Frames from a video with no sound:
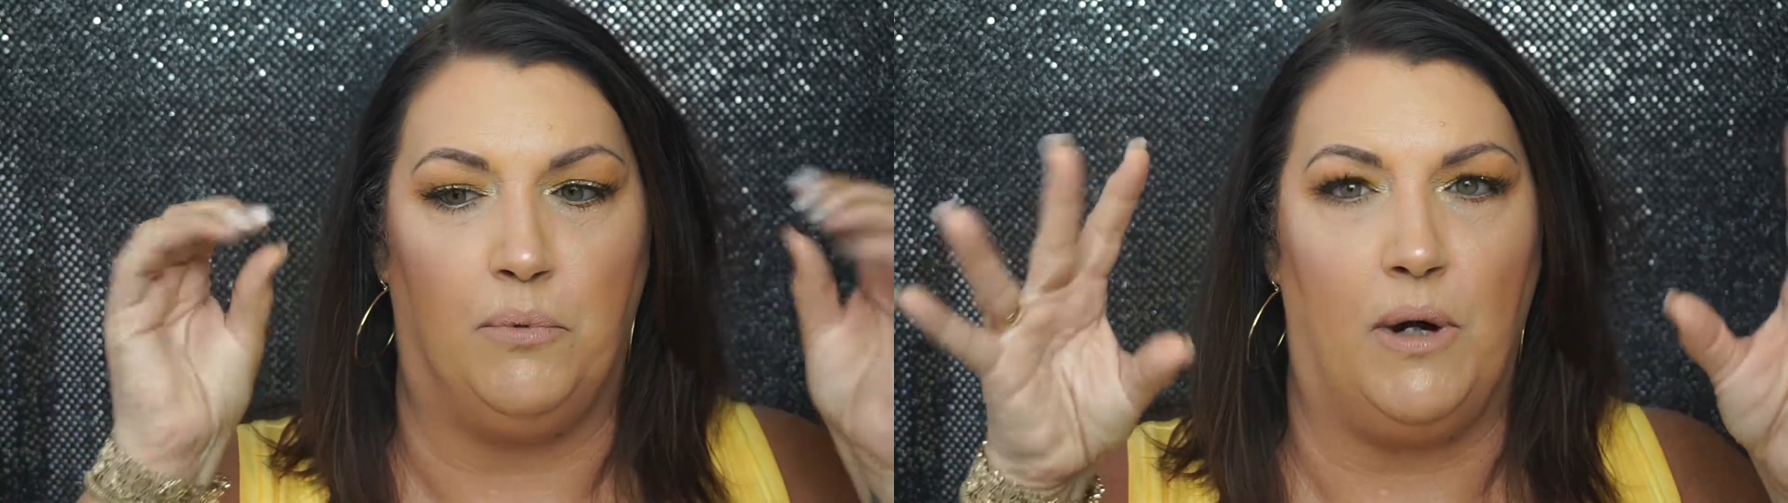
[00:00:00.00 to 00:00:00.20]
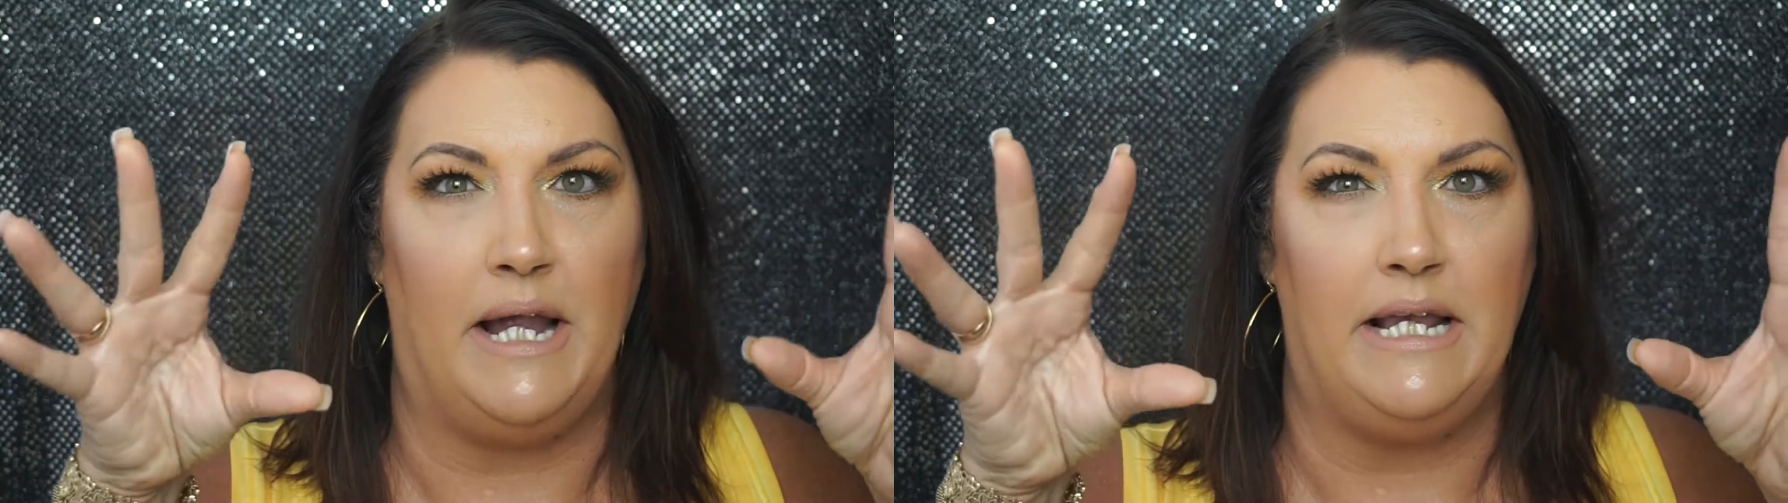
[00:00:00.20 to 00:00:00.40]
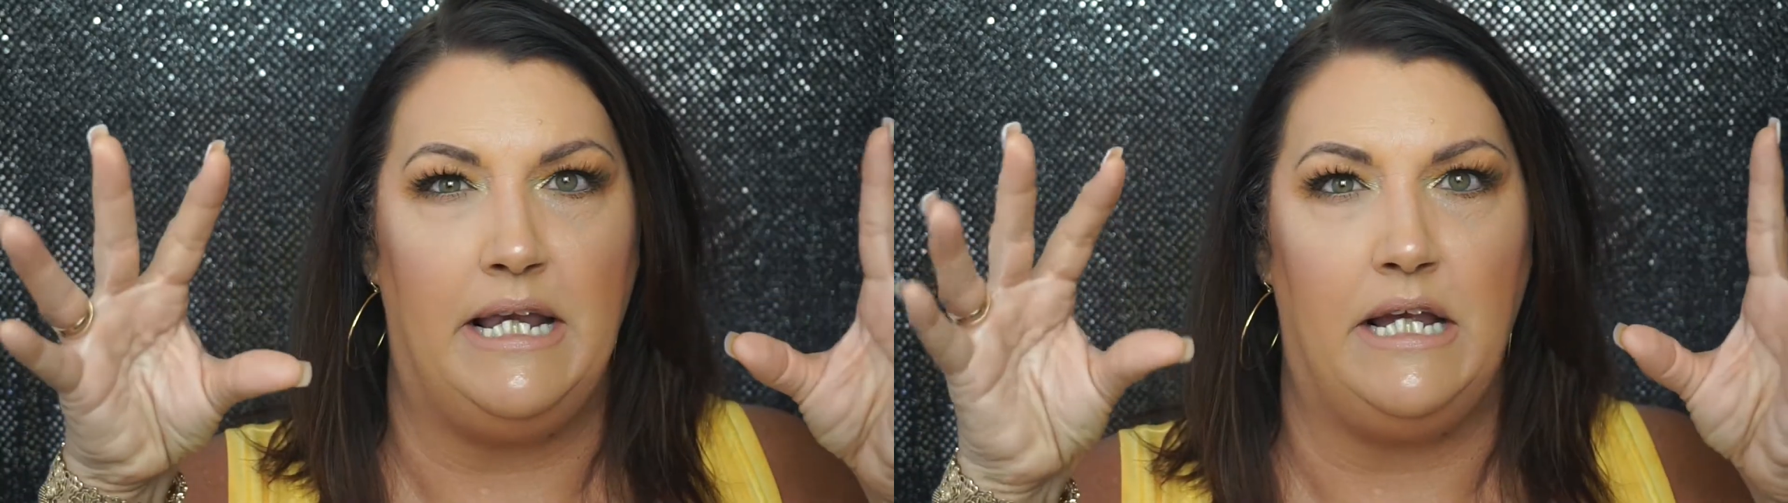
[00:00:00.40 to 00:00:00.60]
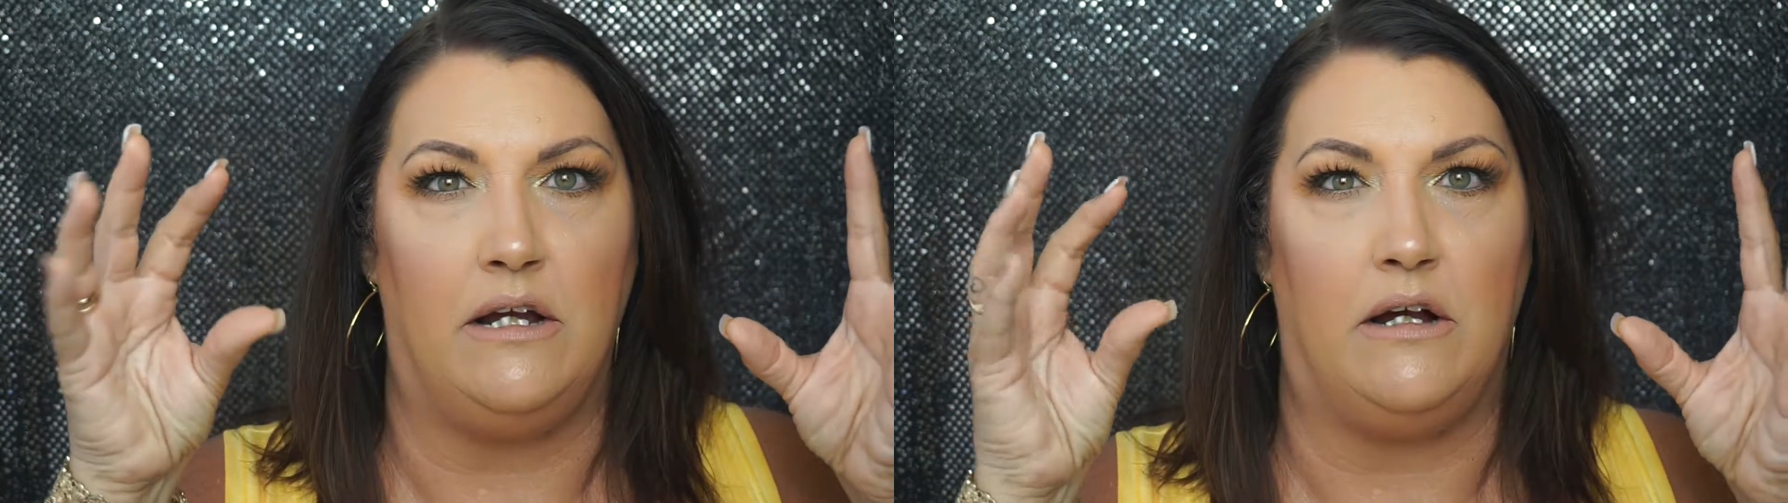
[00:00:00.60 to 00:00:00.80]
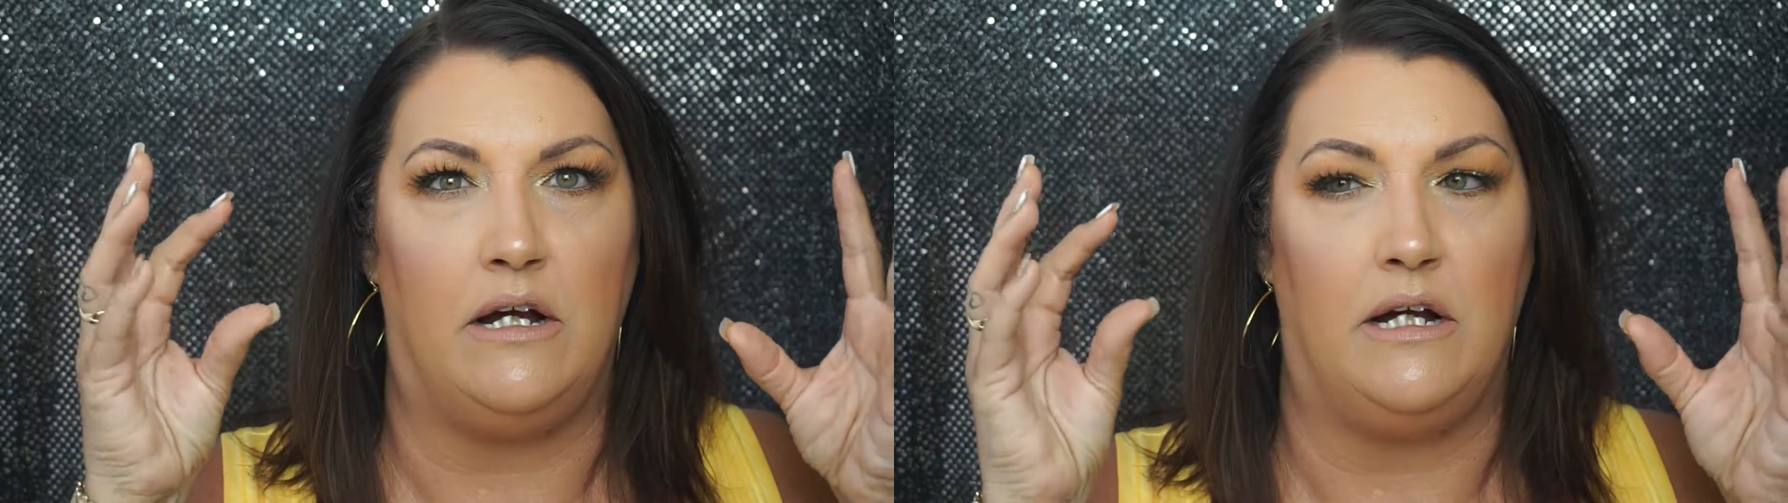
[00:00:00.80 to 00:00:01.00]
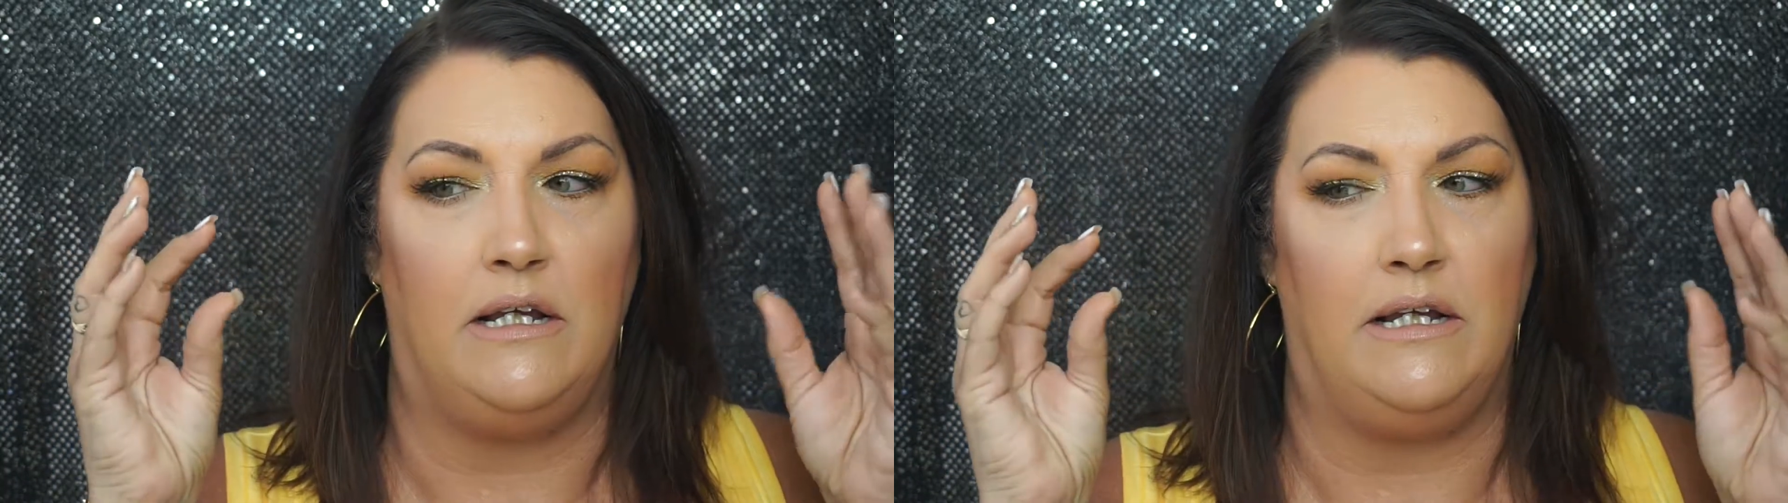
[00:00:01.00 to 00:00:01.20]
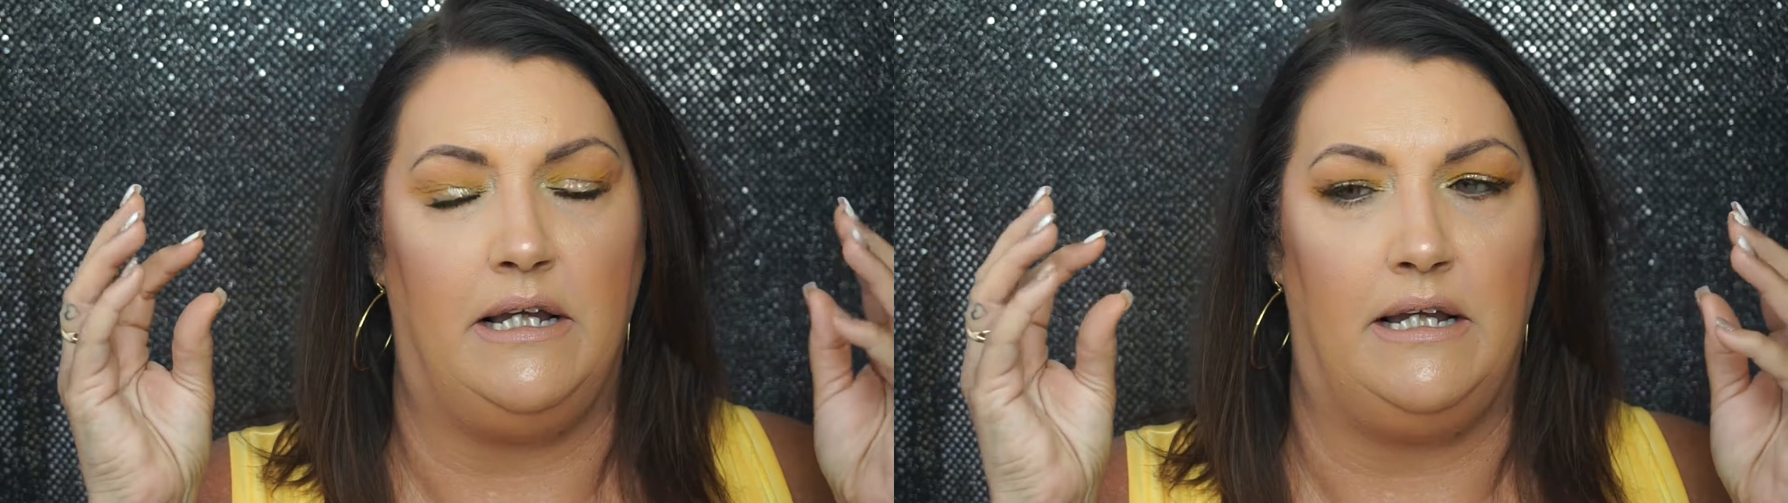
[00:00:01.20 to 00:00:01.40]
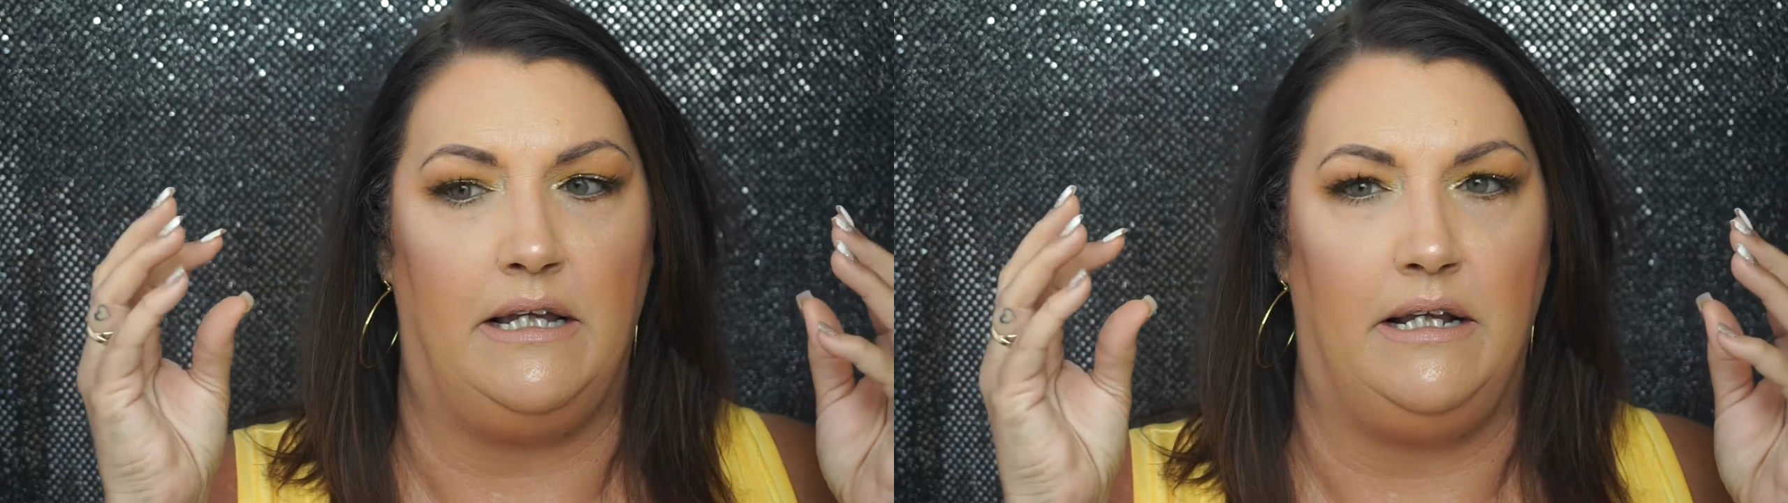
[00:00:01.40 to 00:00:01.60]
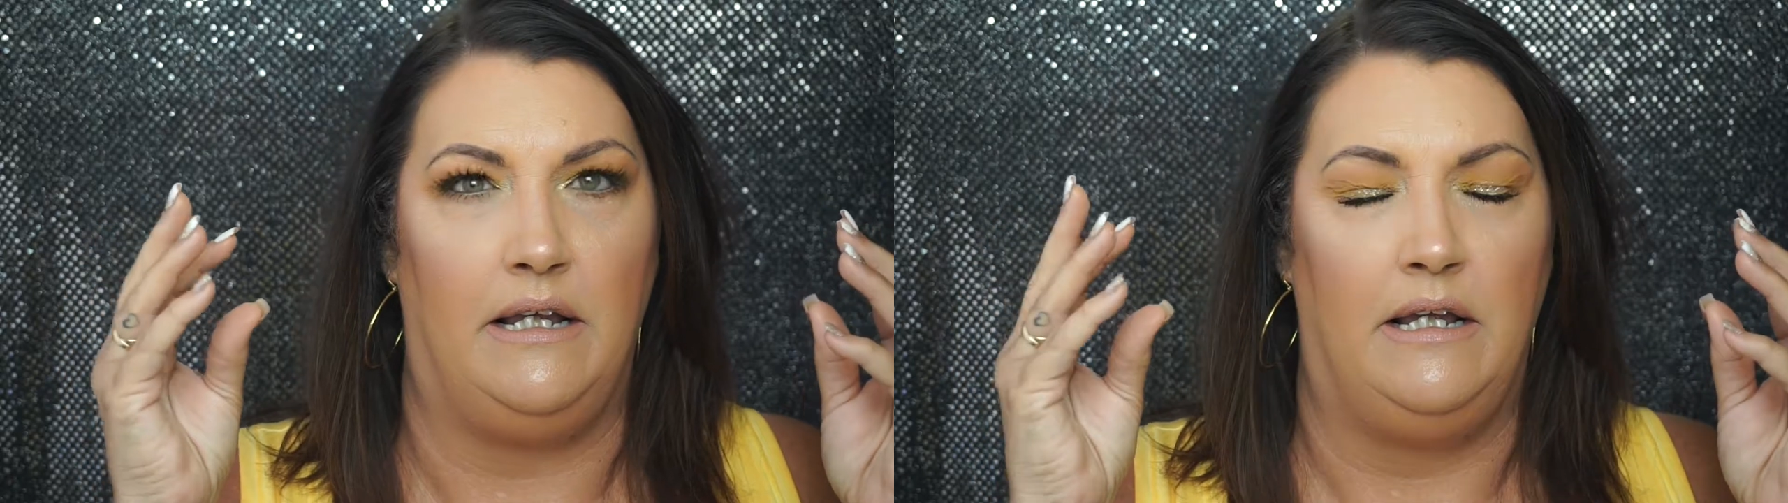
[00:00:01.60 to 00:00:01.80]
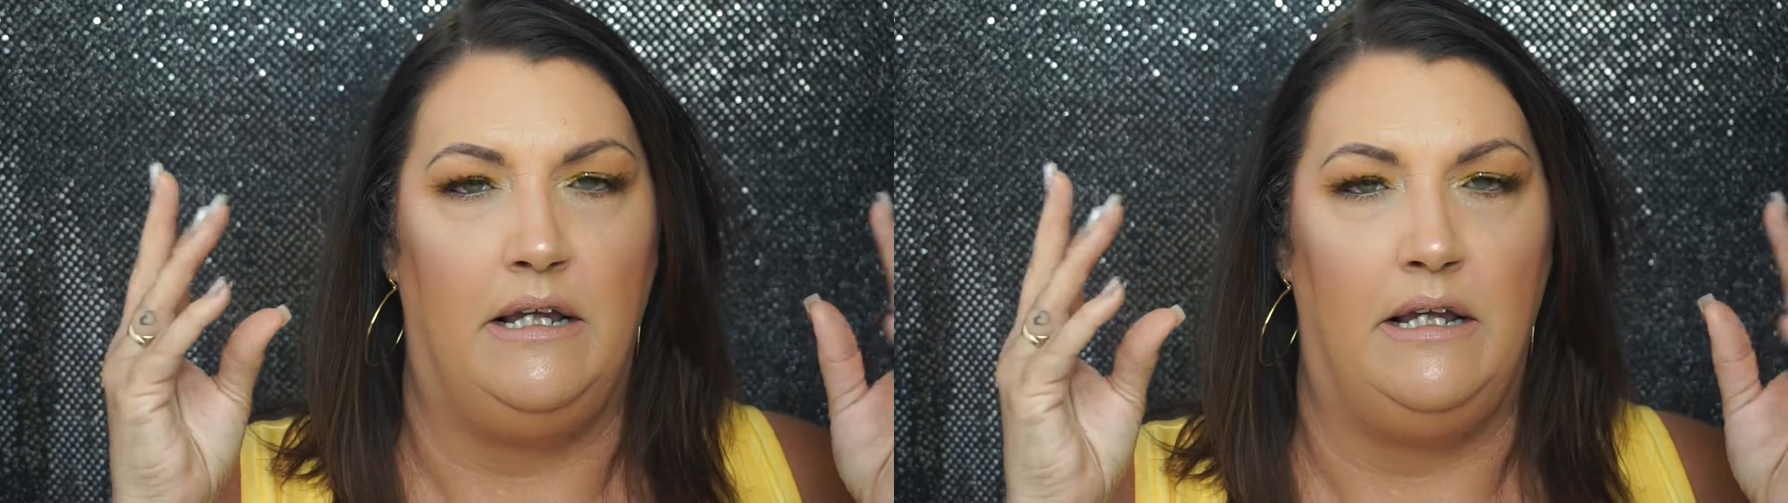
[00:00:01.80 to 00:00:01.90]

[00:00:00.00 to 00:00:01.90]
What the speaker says: bright neon and